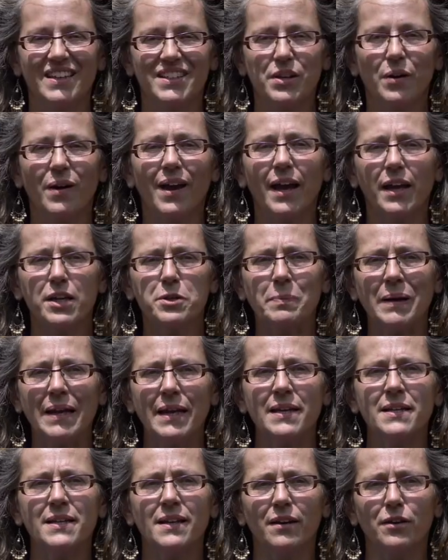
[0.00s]
So I
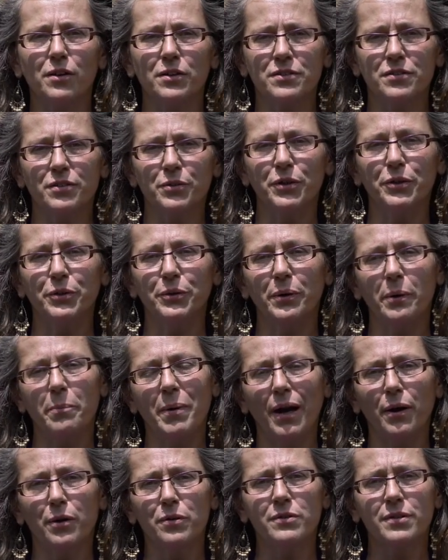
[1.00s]
explained a lot to you
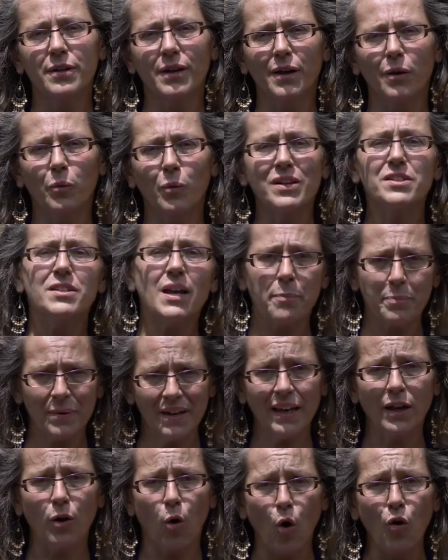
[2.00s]
about uh, what's
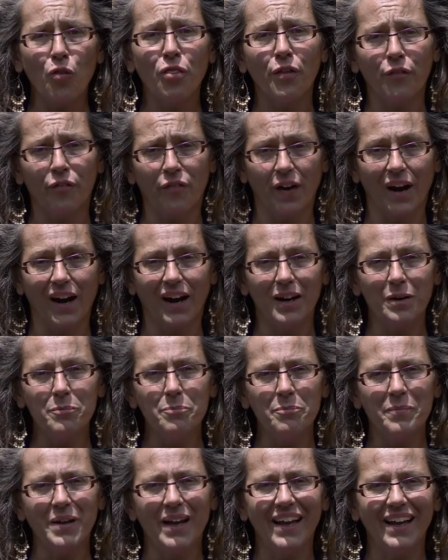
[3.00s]
happening on the farm,
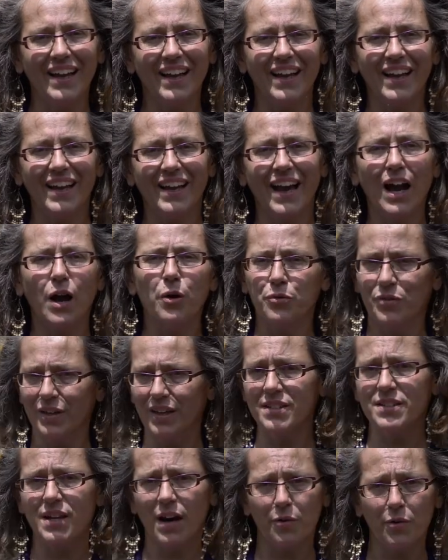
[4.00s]
uh, how
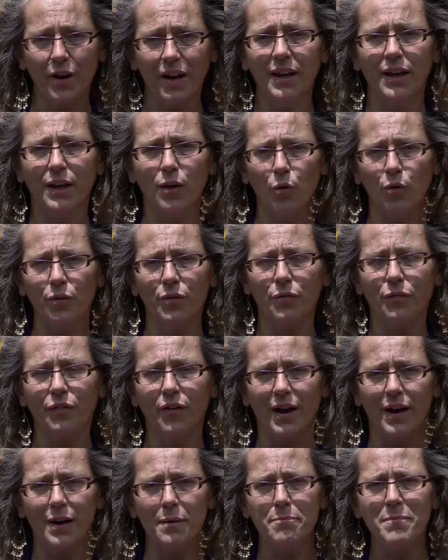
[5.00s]
things are running on the
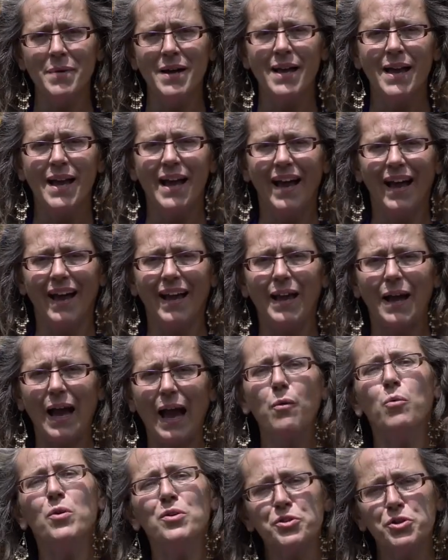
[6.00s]
farm. Uh,
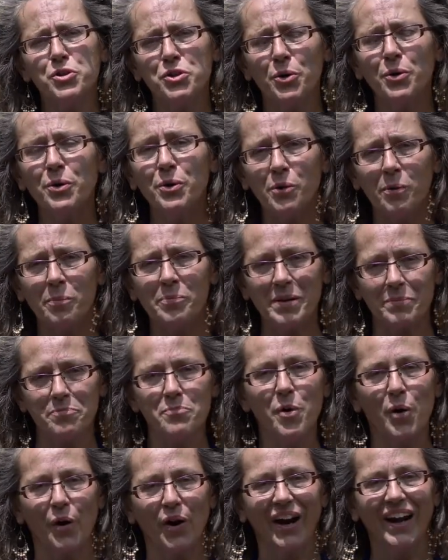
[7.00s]
I want to show you a bit
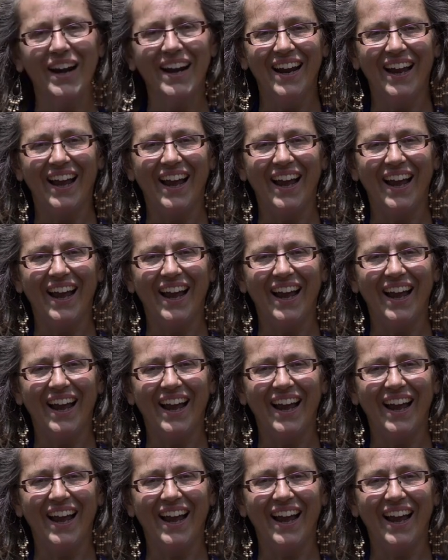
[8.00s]
more.